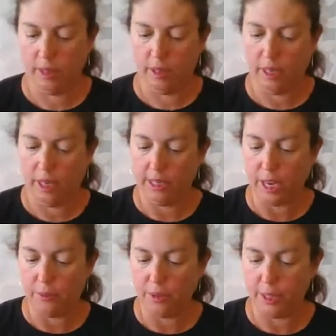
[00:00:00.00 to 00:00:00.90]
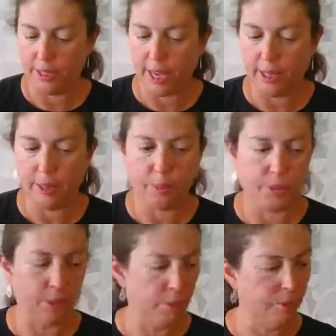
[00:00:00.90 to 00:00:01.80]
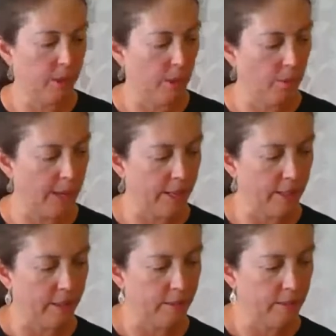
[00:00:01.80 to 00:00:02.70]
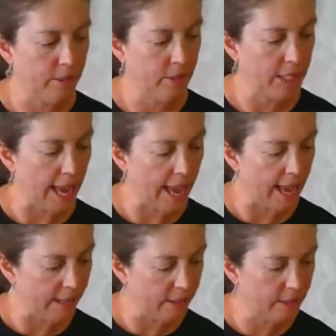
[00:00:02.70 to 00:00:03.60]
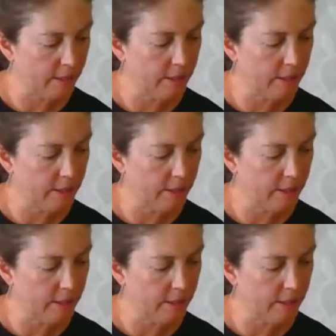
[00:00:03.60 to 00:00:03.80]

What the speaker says: And again, for this second brew, we'll go ahead and just add